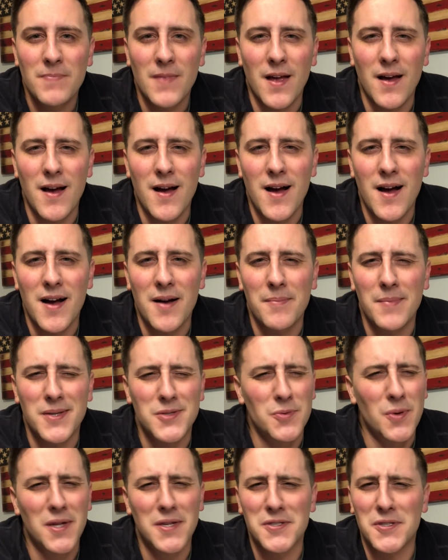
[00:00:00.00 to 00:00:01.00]
As
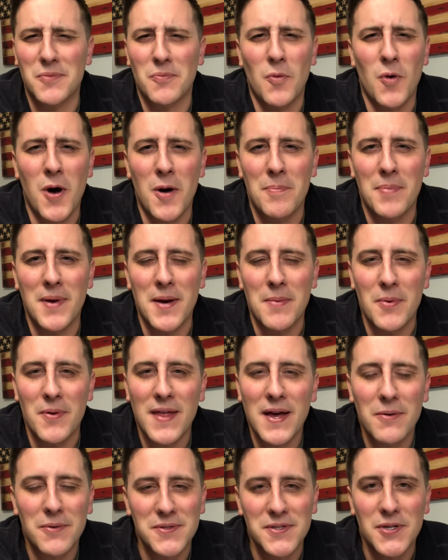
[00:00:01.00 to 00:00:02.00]
well as some wallpaper.
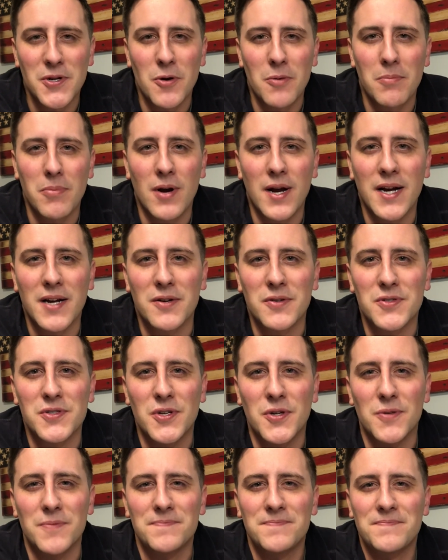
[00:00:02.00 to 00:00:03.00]
That was a no-brainer.
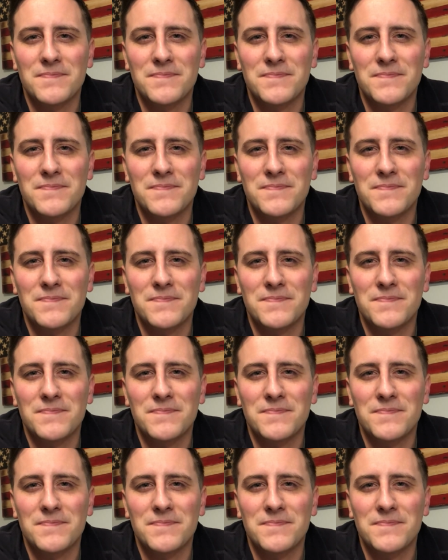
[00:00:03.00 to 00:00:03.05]
So